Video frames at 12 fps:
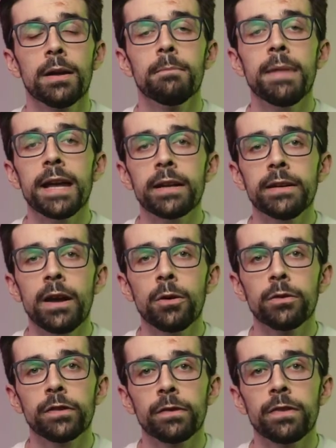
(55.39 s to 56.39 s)
make
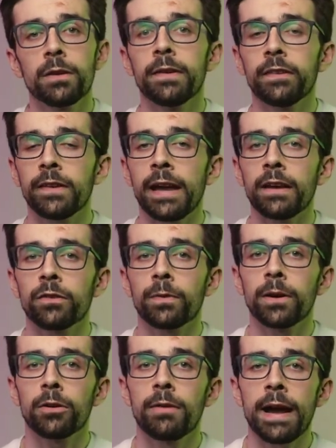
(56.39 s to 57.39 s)
notes of their mistakes for
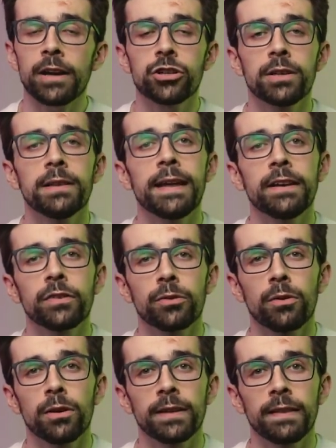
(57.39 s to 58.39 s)
correction later
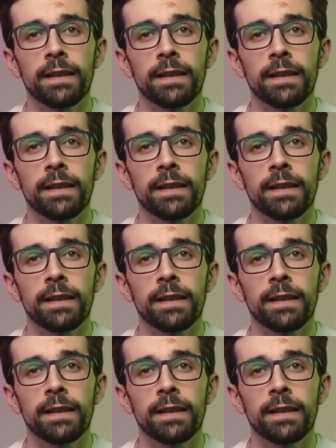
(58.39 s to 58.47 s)
on in the